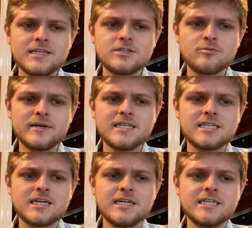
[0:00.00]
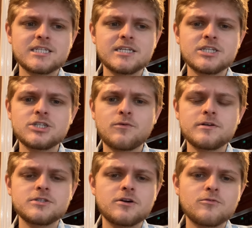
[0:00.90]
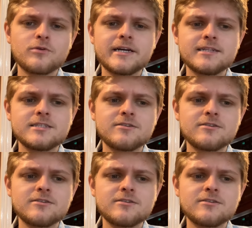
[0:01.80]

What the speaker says: So basically, it's going to show us our rates